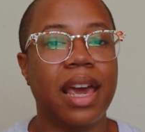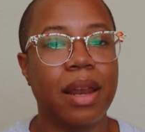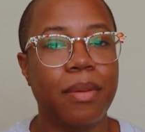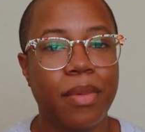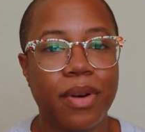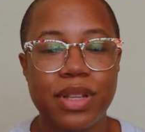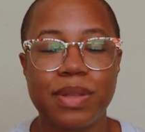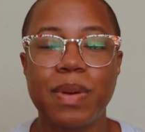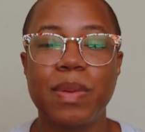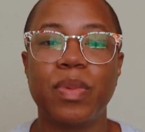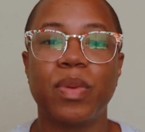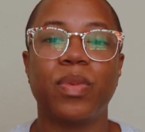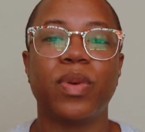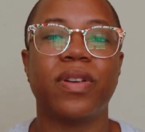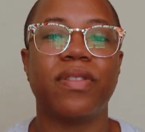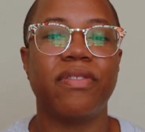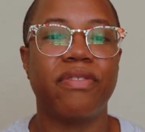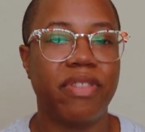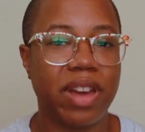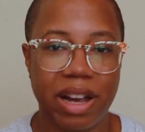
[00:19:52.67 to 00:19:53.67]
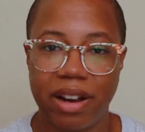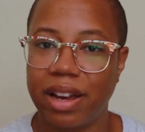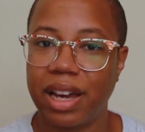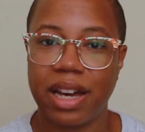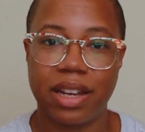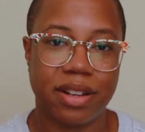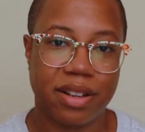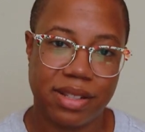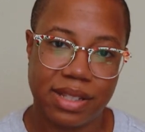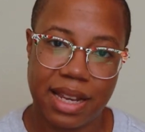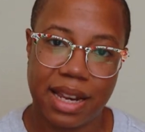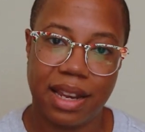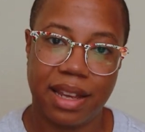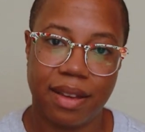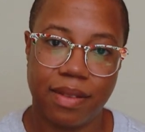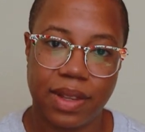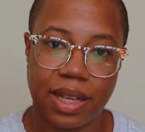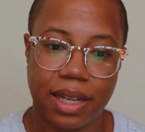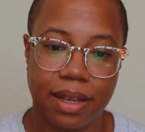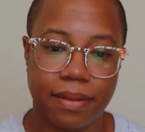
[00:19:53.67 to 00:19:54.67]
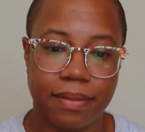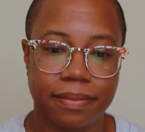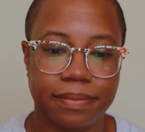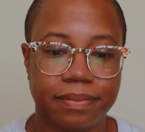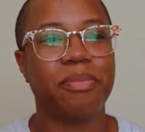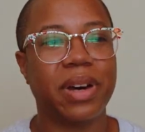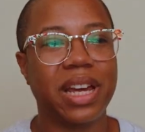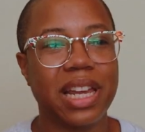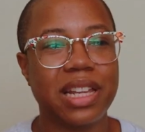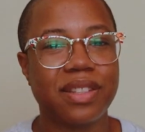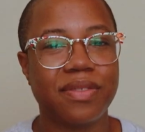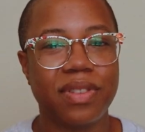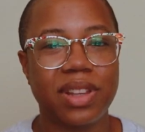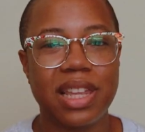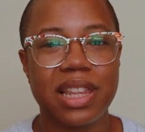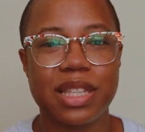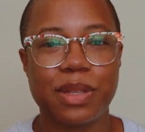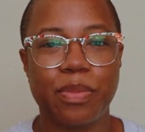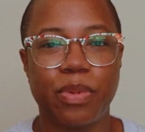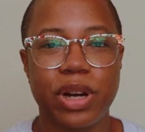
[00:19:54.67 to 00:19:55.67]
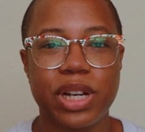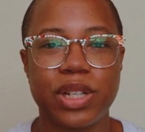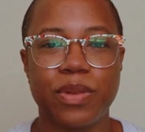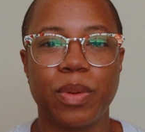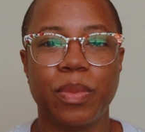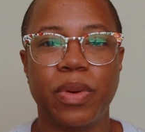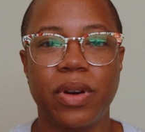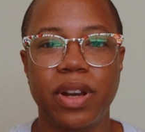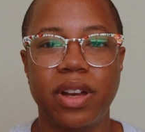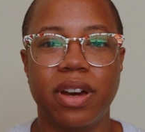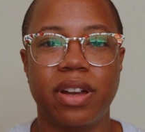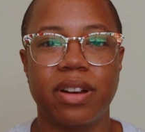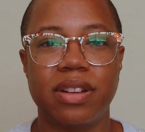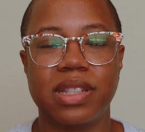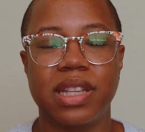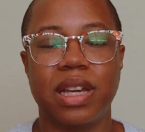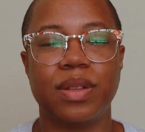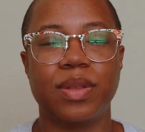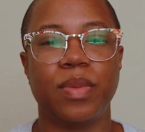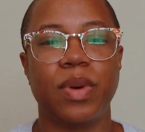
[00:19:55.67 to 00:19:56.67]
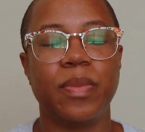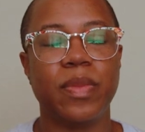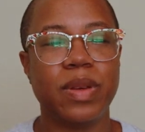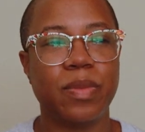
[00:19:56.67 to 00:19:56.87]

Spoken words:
And most people were very understanding of that. But it's really this pressure we're putting on ourselves.